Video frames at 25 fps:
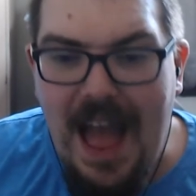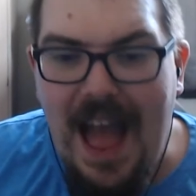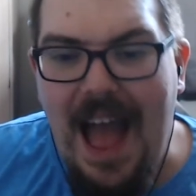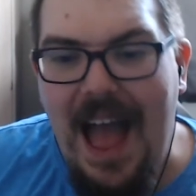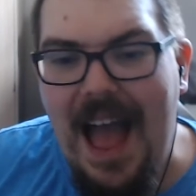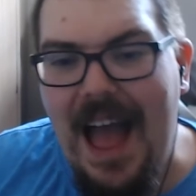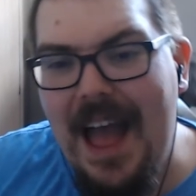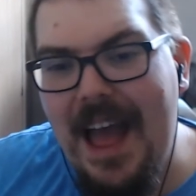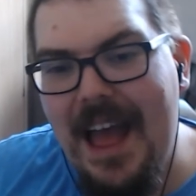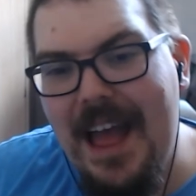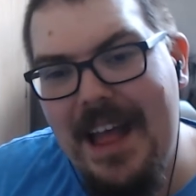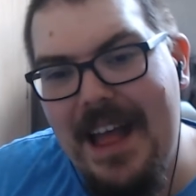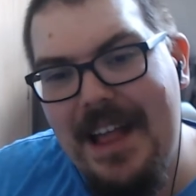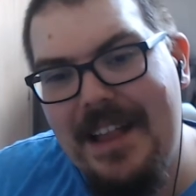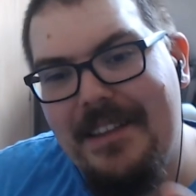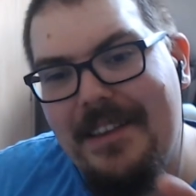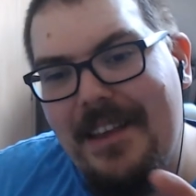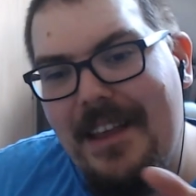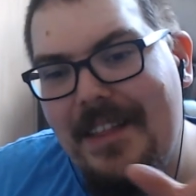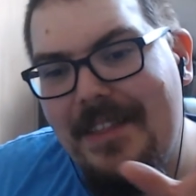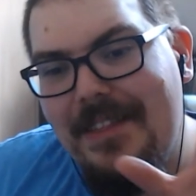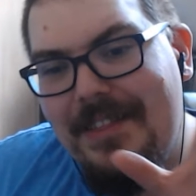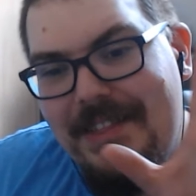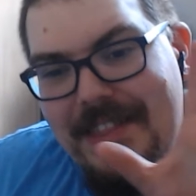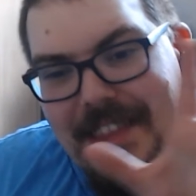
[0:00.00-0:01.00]
And
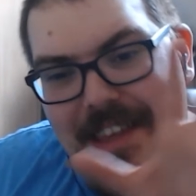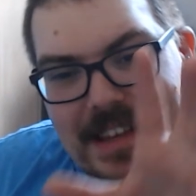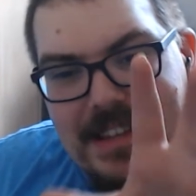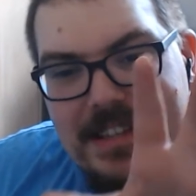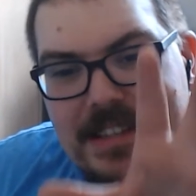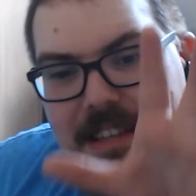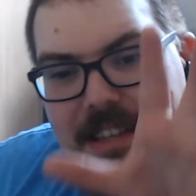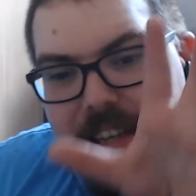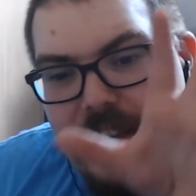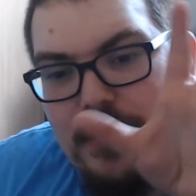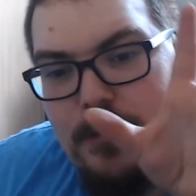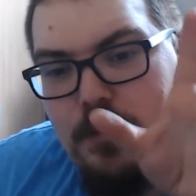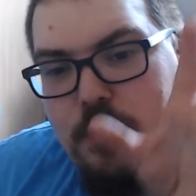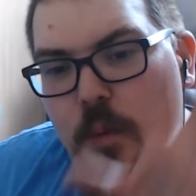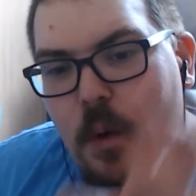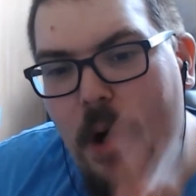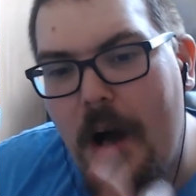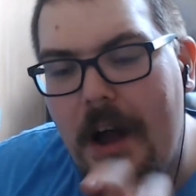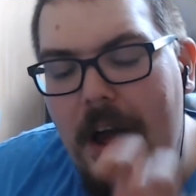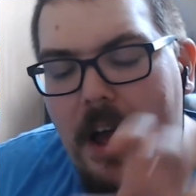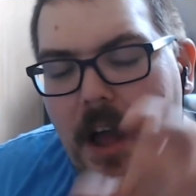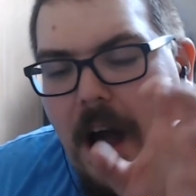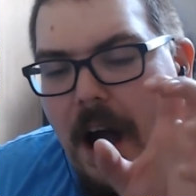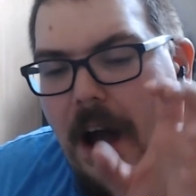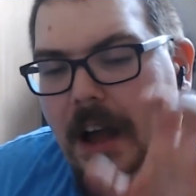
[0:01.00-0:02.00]
this is
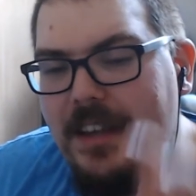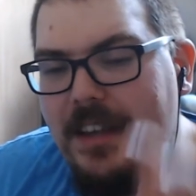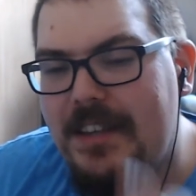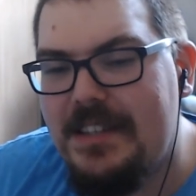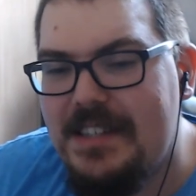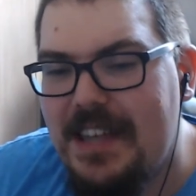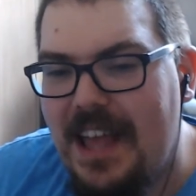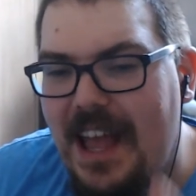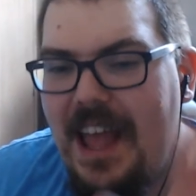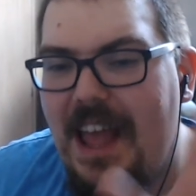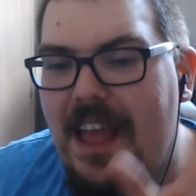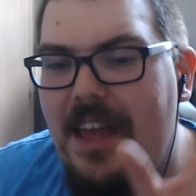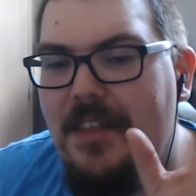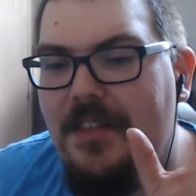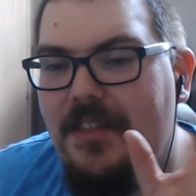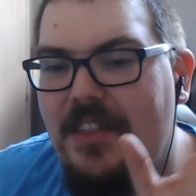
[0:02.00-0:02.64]
why I say